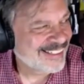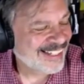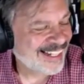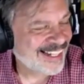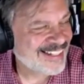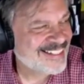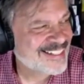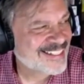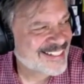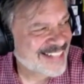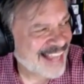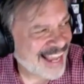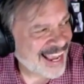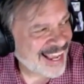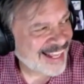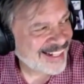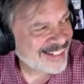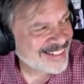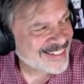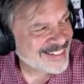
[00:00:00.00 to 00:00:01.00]
And
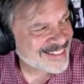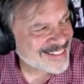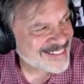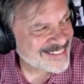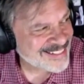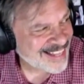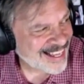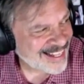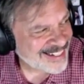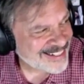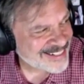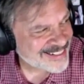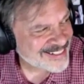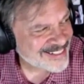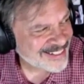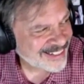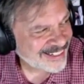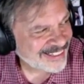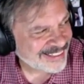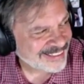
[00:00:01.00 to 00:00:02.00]
sad to
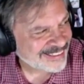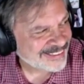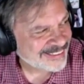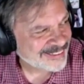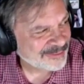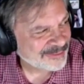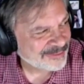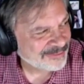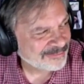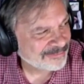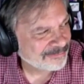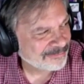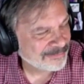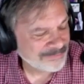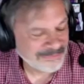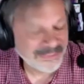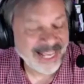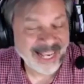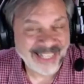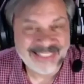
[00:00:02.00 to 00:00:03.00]
say,
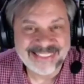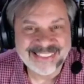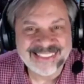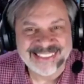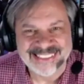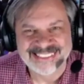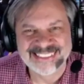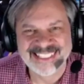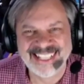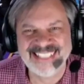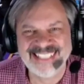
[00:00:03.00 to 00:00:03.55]
I did.